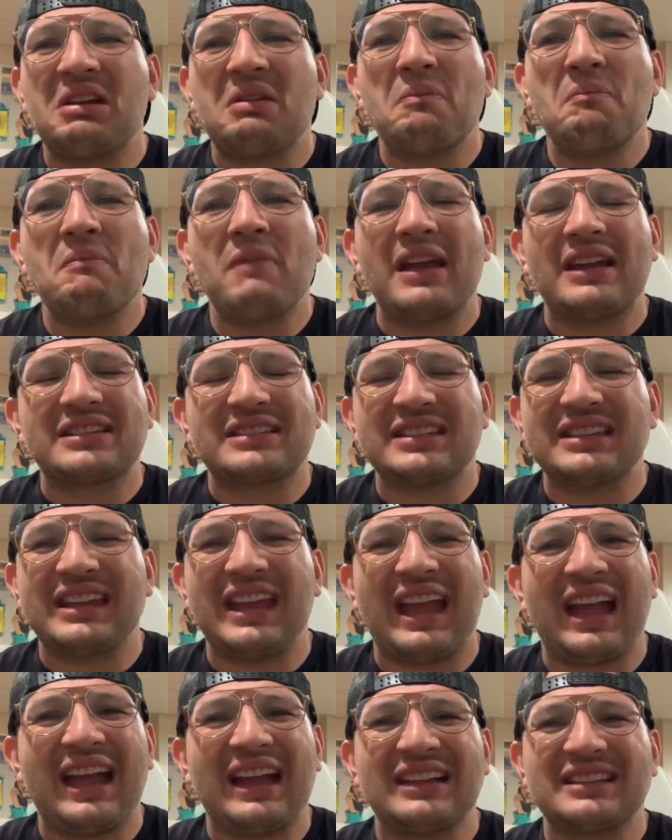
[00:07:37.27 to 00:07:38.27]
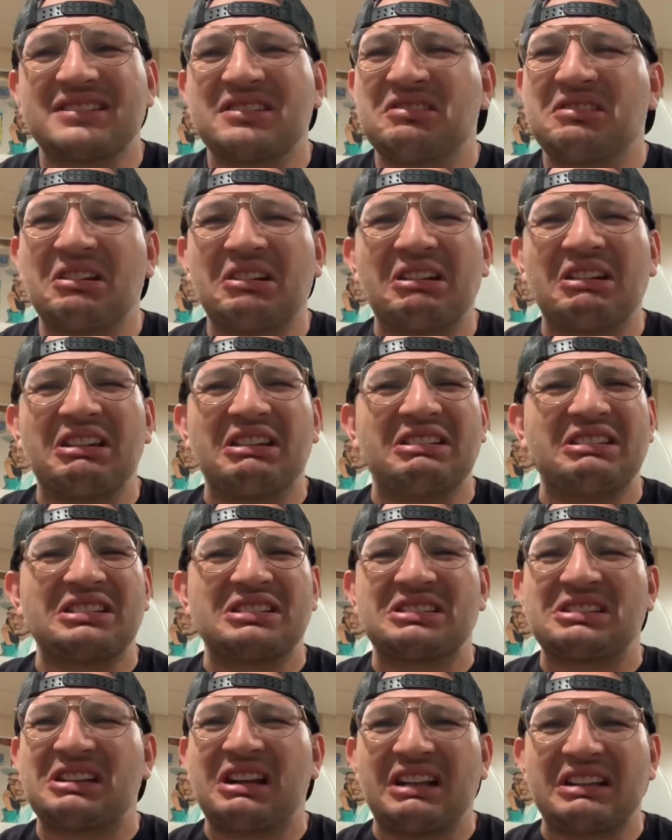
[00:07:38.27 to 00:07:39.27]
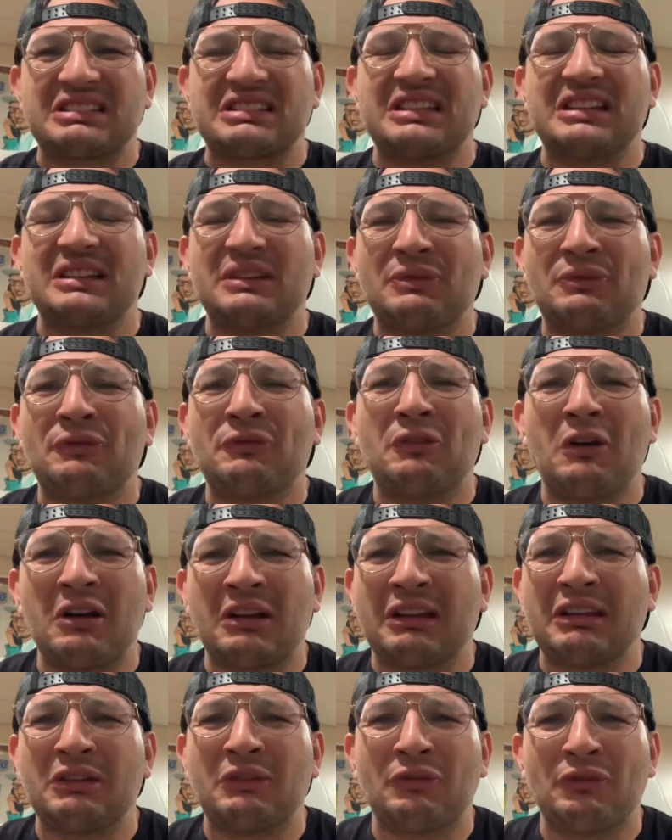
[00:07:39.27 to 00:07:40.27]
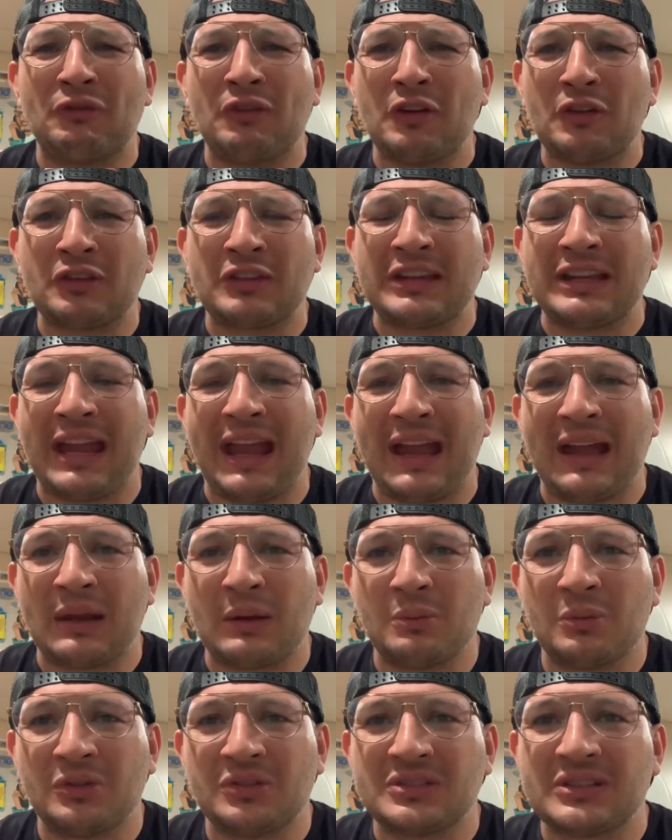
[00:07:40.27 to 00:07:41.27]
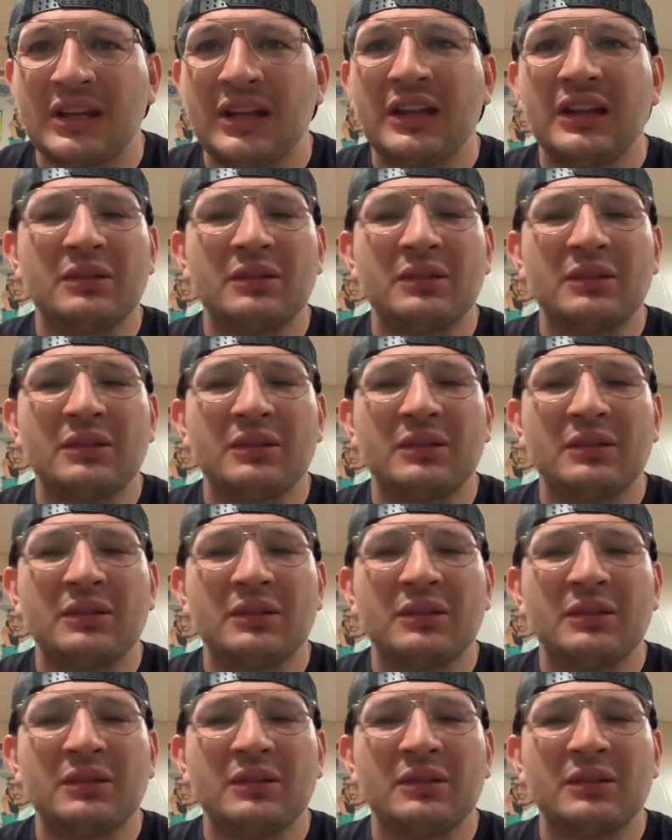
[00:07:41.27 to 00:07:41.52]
messy-ass, dirty, disgusting, fucking filthy animals.